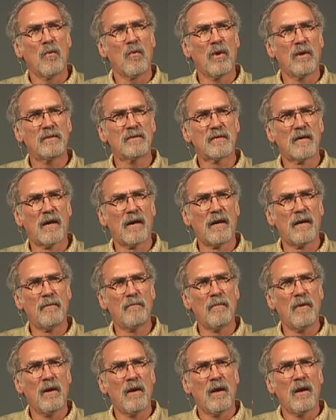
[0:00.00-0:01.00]
one
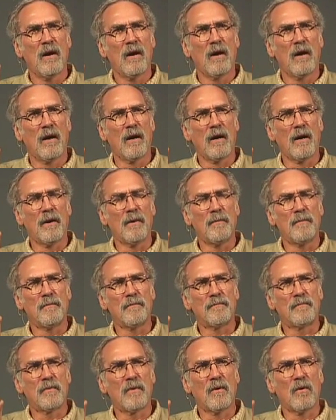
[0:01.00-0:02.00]
time um,